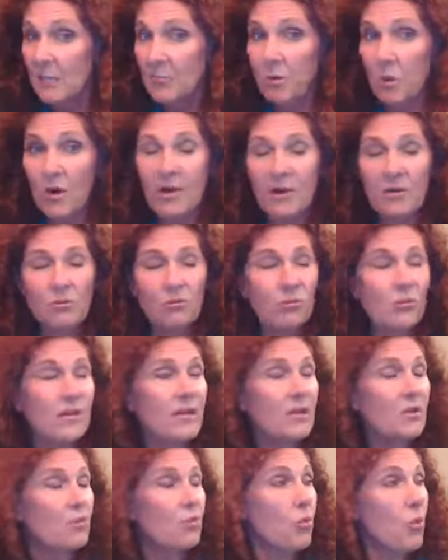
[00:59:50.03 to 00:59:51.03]
boy, it
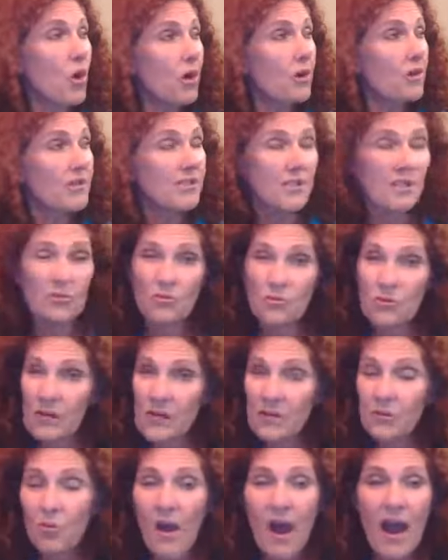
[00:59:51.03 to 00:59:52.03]
reworks and
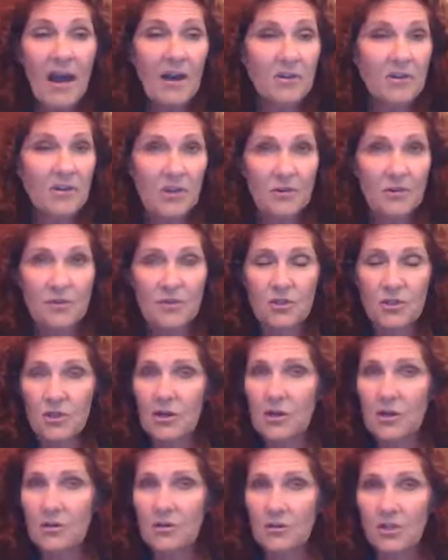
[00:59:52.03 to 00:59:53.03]
rewires those
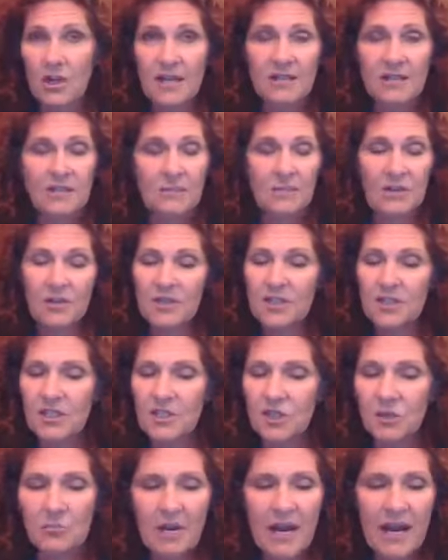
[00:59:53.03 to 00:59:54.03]
neurotransmitters
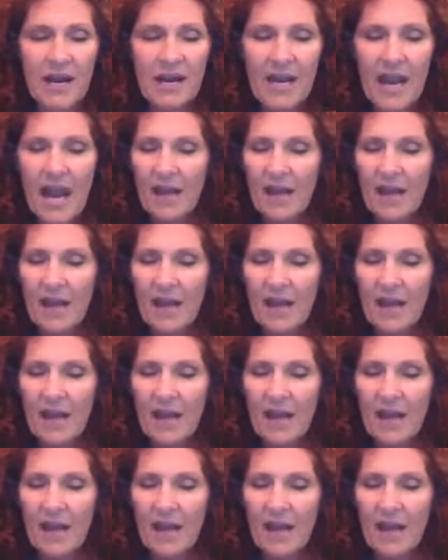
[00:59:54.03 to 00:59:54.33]
in your brain.